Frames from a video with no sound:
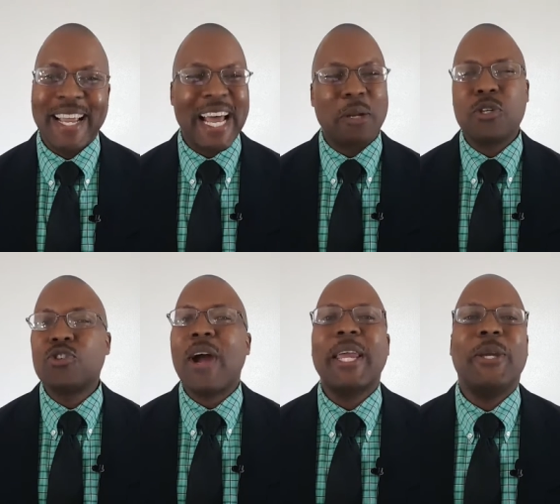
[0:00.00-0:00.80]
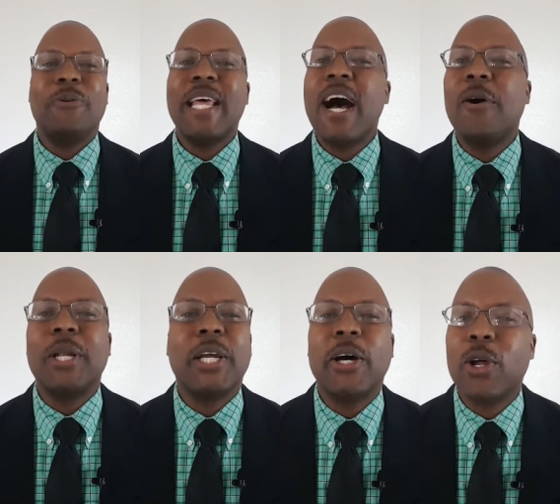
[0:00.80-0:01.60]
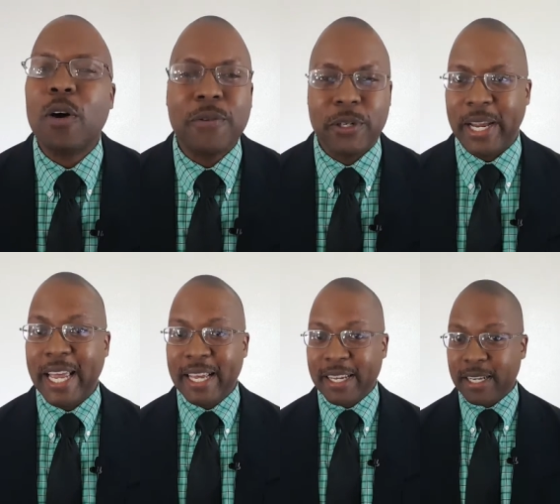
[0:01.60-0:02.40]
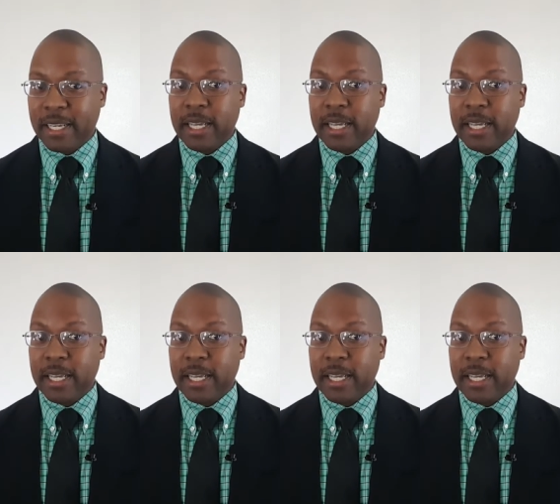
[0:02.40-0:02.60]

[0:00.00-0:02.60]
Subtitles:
I'll strike you down and cut off your head.